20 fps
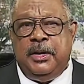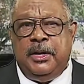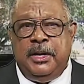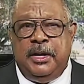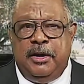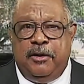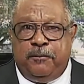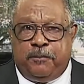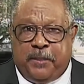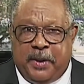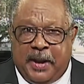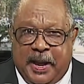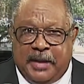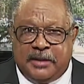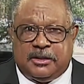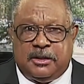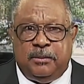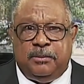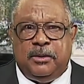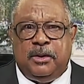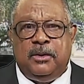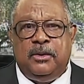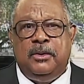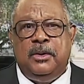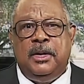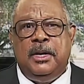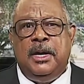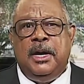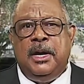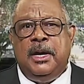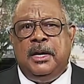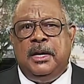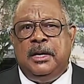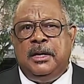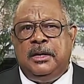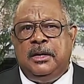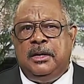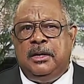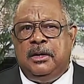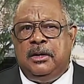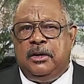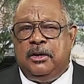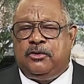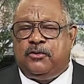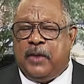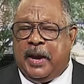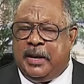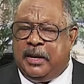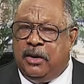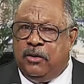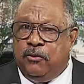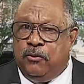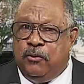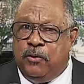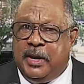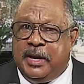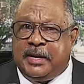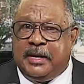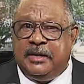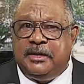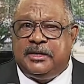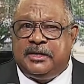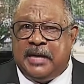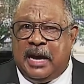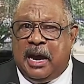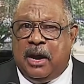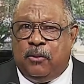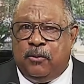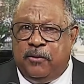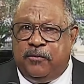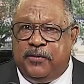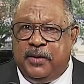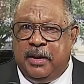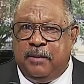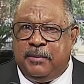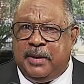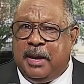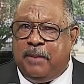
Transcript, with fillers: If possible, you to try to reconcile with them.